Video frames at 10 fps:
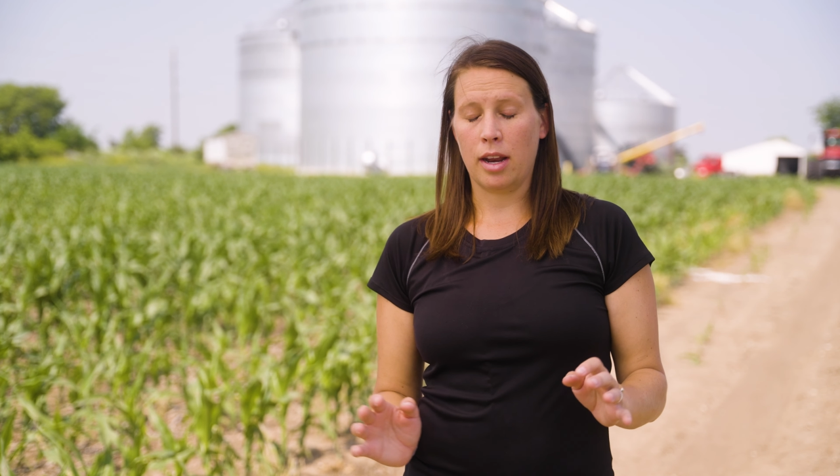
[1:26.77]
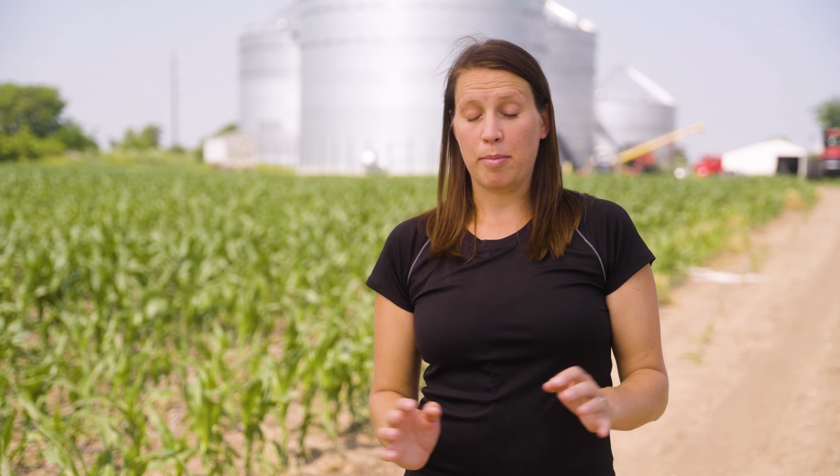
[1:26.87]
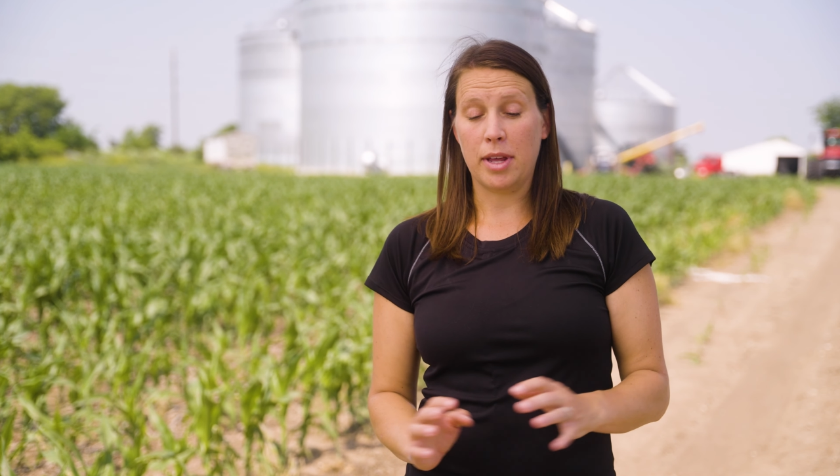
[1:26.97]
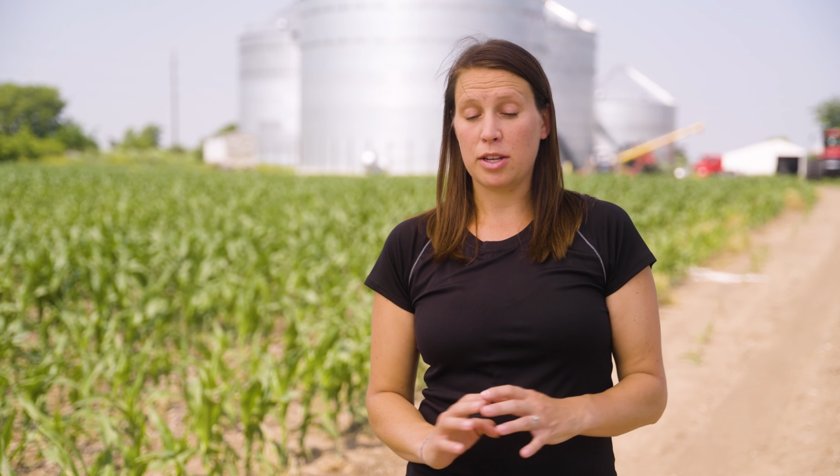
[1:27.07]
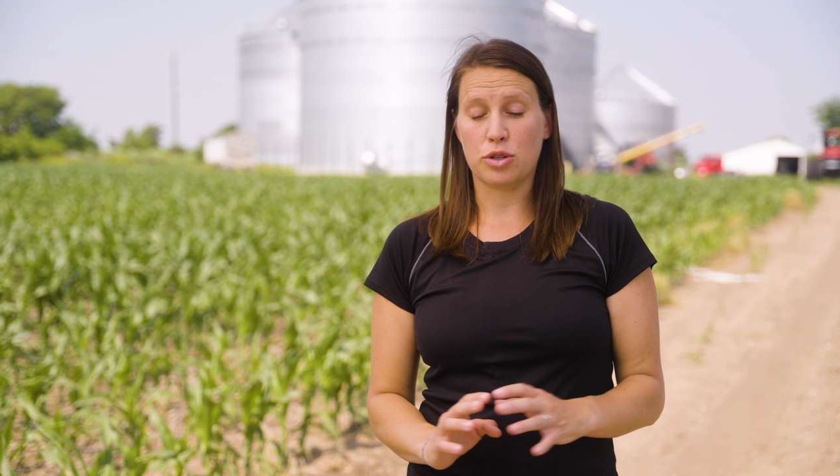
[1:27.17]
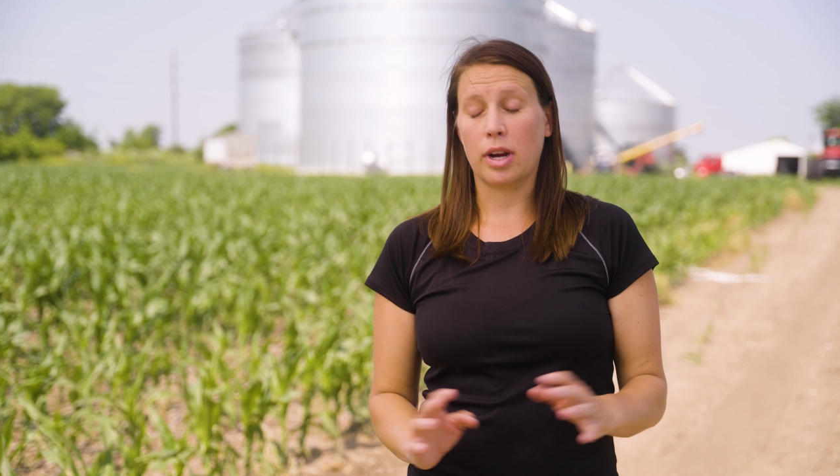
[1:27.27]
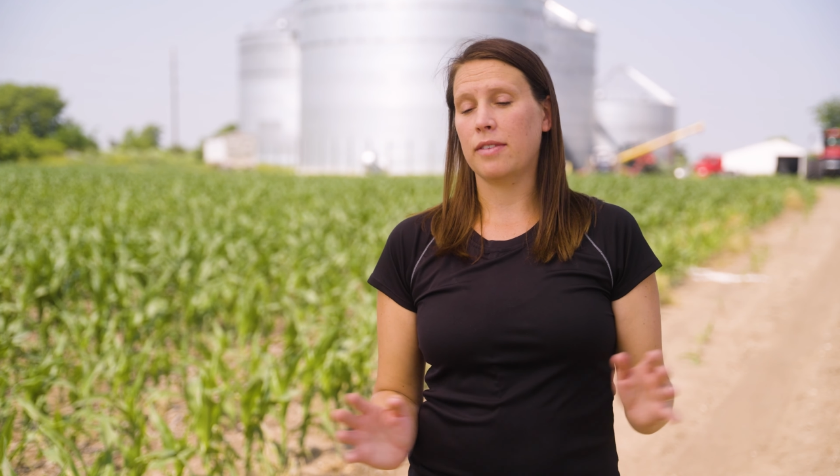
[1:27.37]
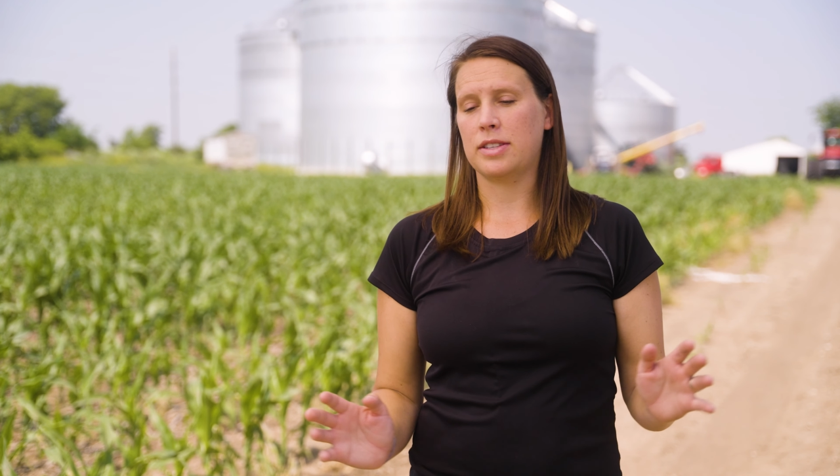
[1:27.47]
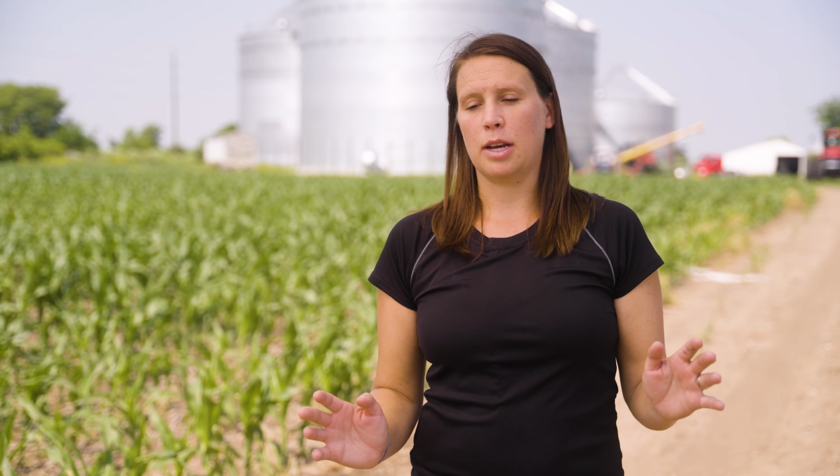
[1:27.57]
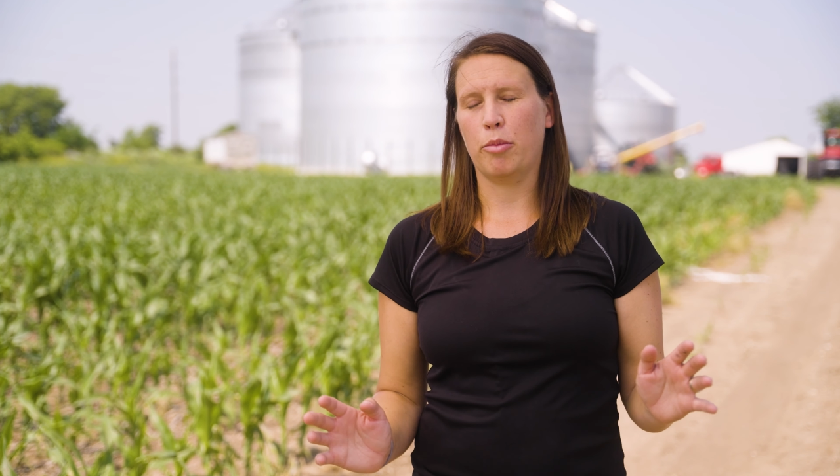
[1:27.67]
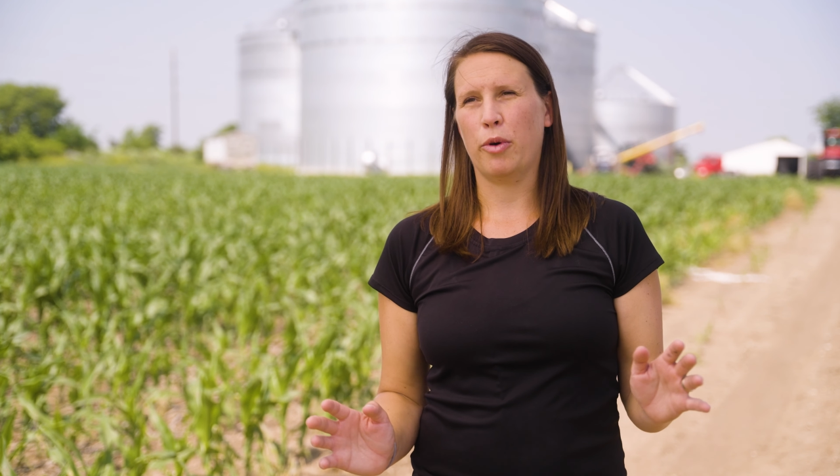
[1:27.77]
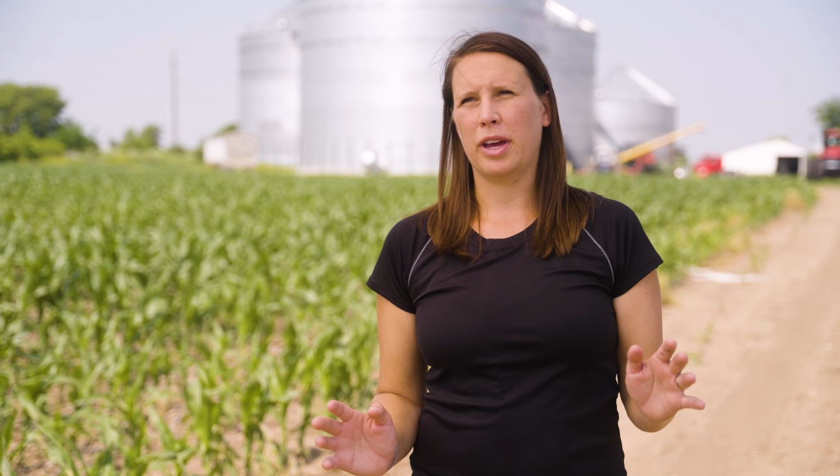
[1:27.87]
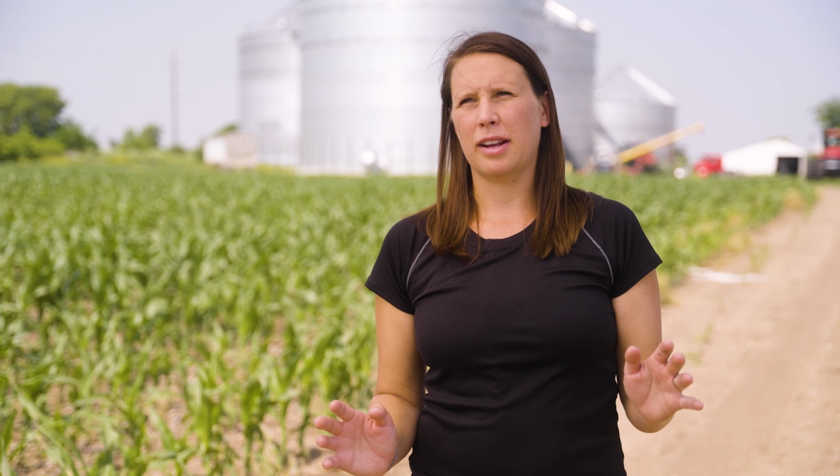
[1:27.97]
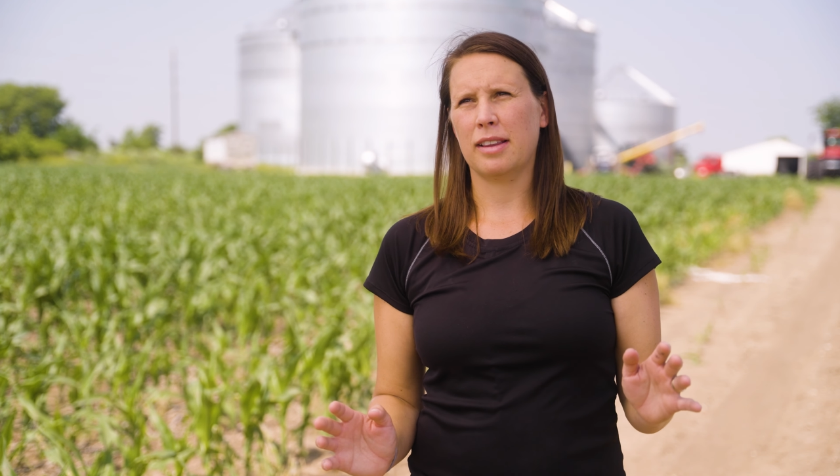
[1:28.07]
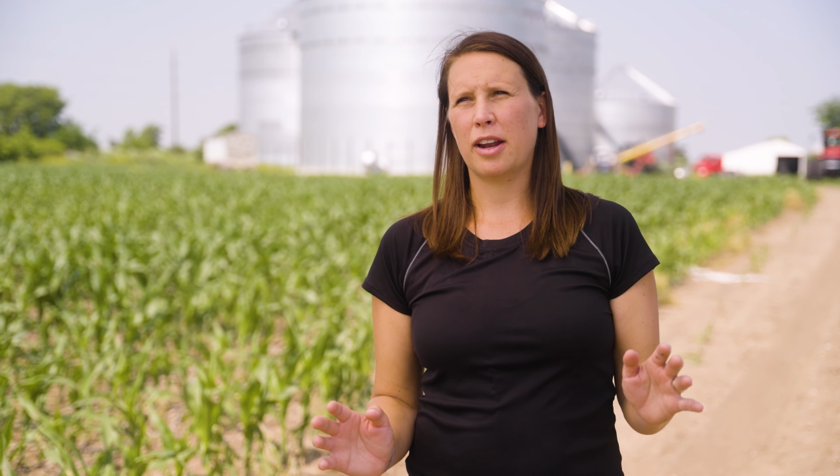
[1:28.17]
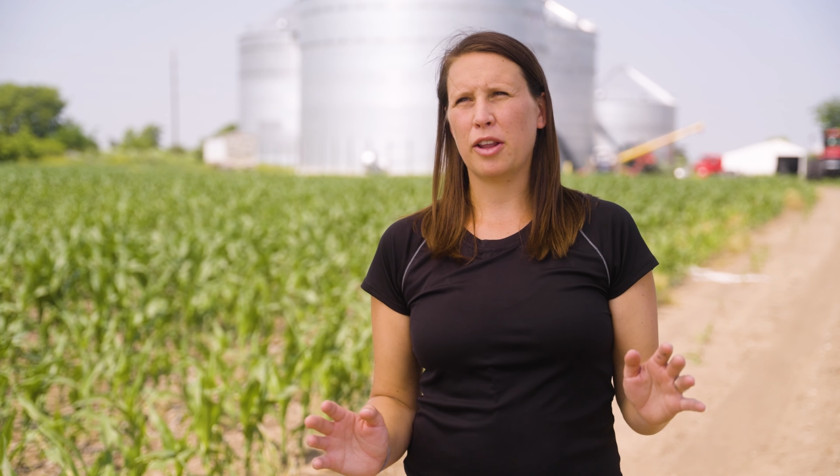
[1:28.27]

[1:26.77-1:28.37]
an administrative standpoint,